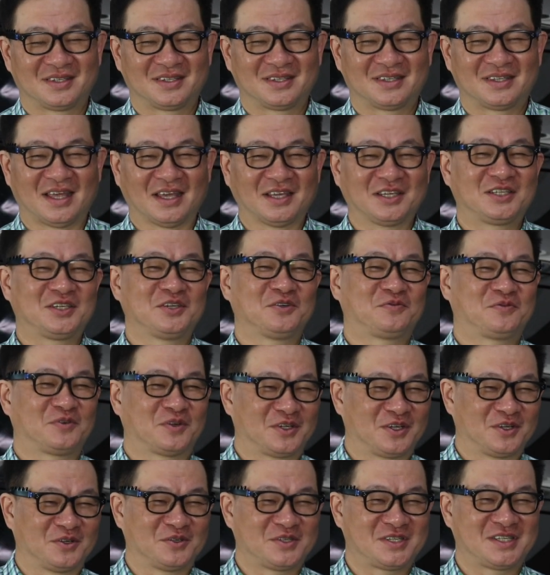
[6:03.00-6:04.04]
thank you for
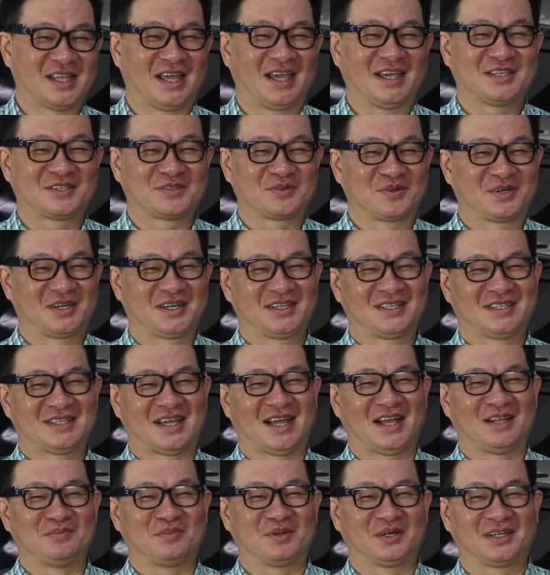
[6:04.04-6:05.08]
those nice words,
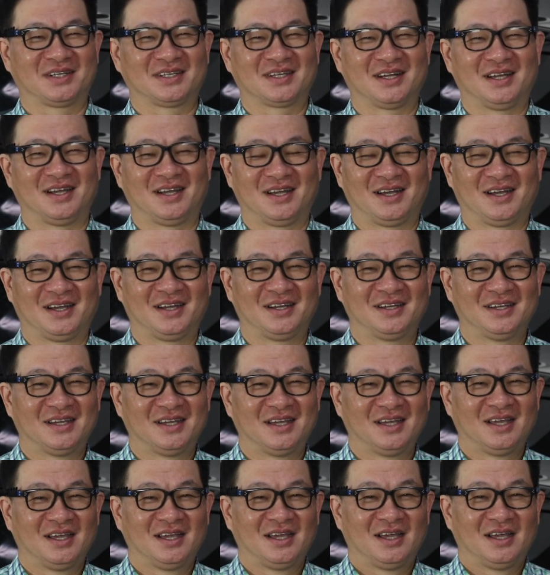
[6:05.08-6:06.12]
Albert. Uh,
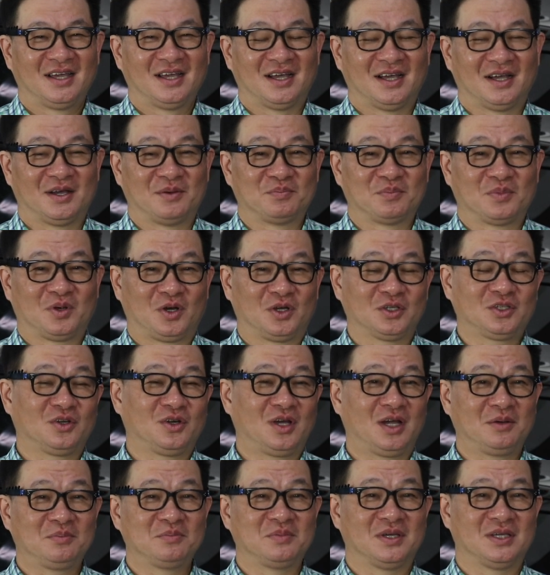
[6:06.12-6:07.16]
um,
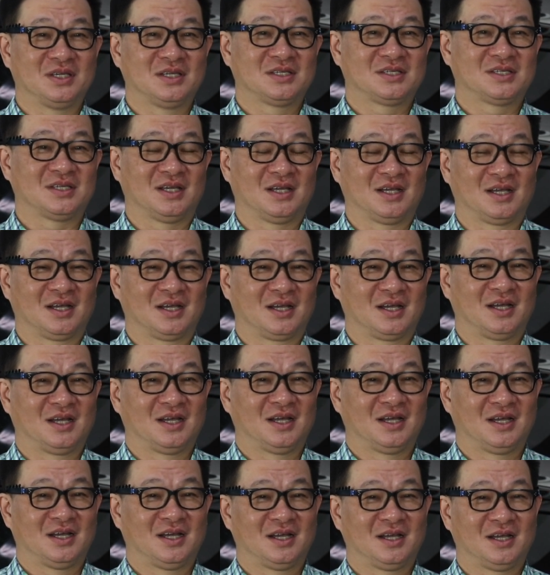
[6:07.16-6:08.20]
AutoHub is
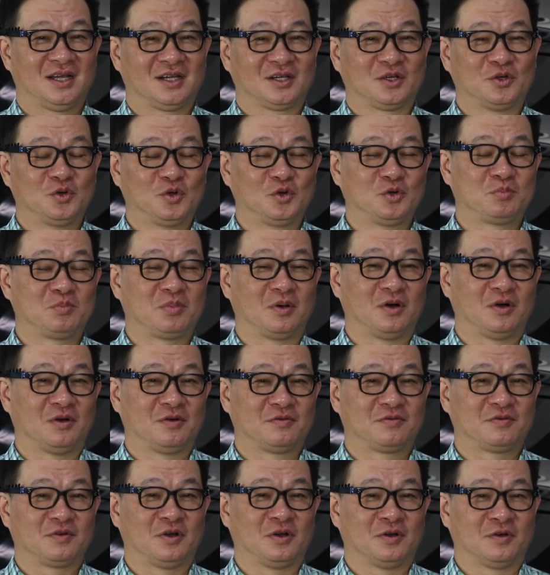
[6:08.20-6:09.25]
a, a, a group
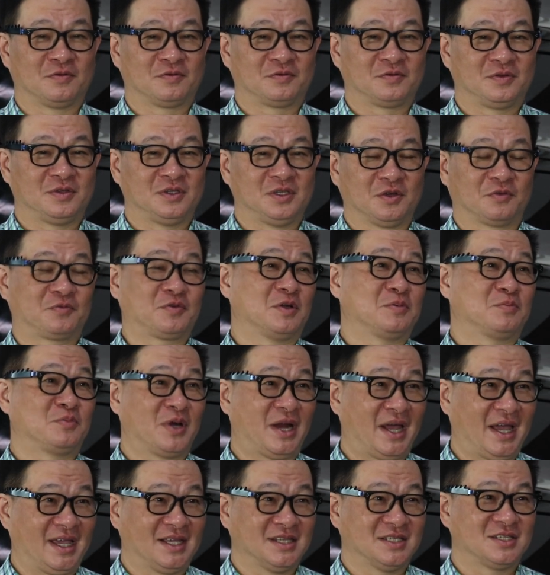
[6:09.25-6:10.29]
of, of different
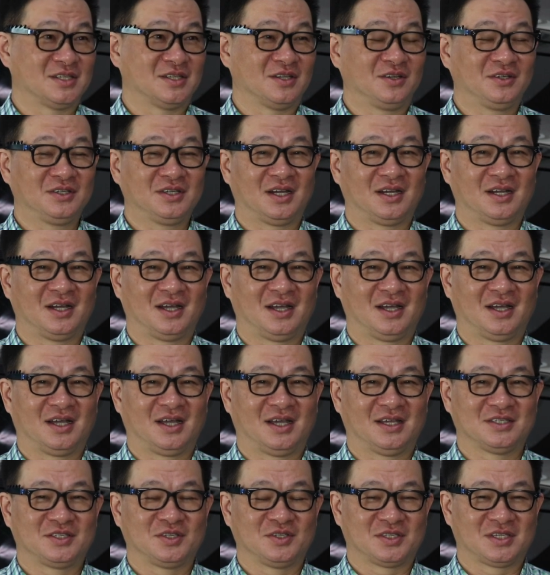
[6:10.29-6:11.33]
brands, no? Uh,
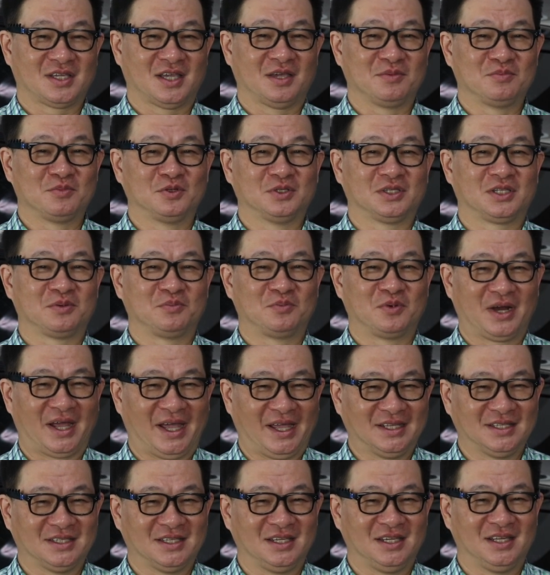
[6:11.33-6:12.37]
as you say,
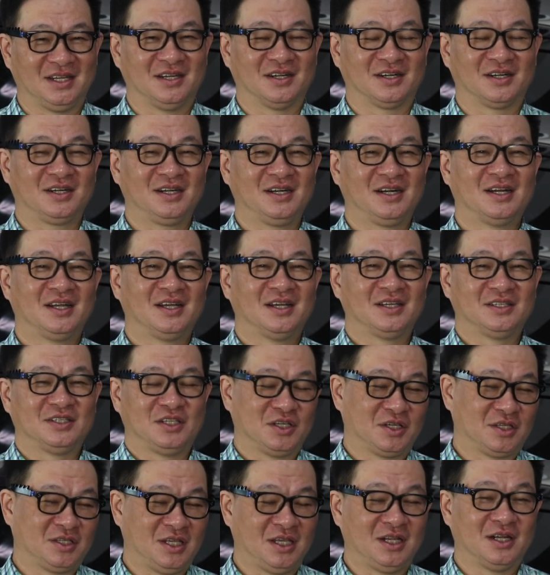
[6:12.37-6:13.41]
multi-brand dealer
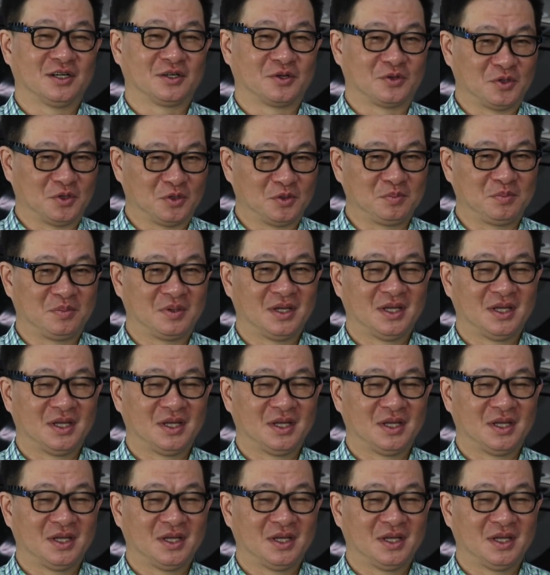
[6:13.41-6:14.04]
de- dealer group,